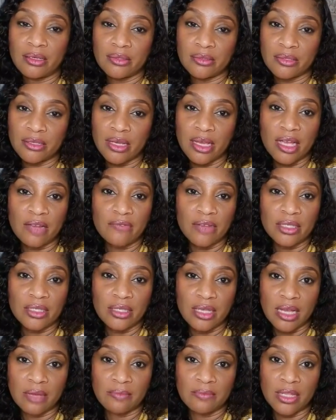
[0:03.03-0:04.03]
See, every
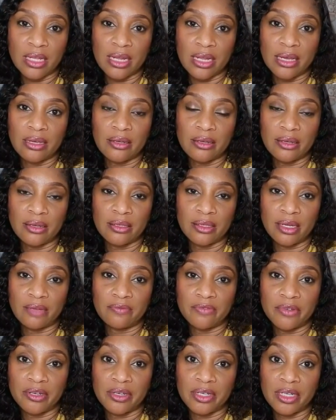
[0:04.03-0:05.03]
time that I hear
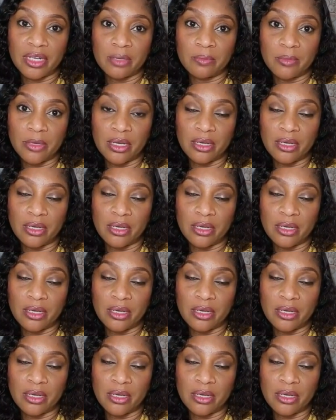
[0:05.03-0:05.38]
that Very Dark